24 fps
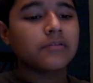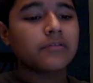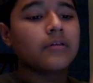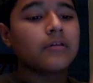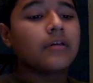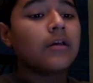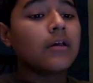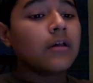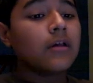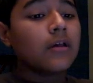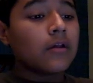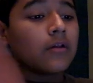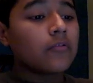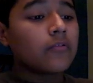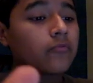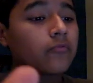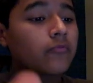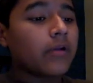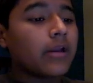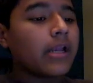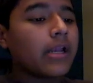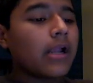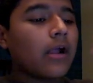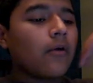so
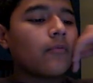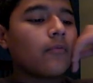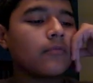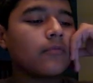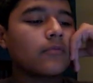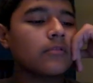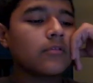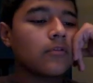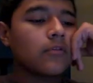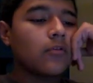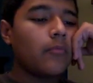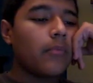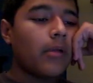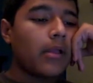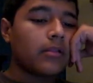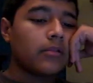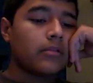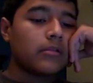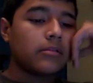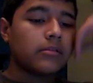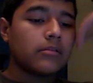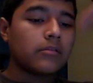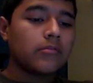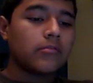right now go back
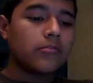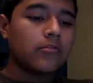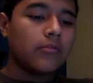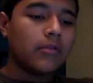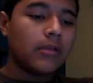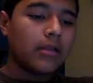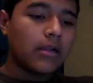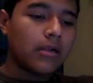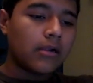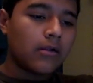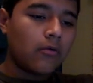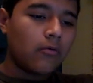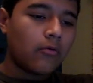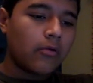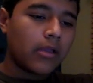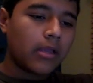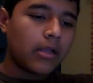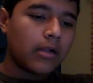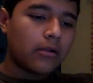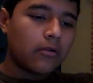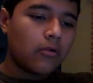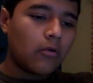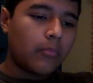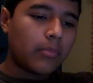to this. So you gotta go
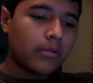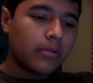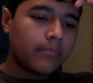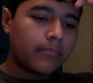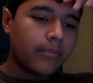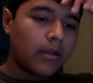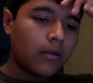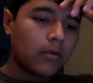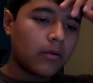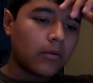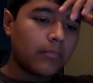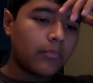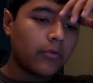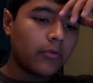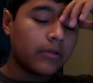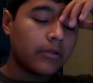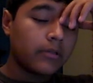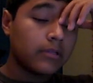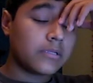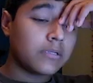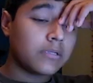ahead and open PowerPoint.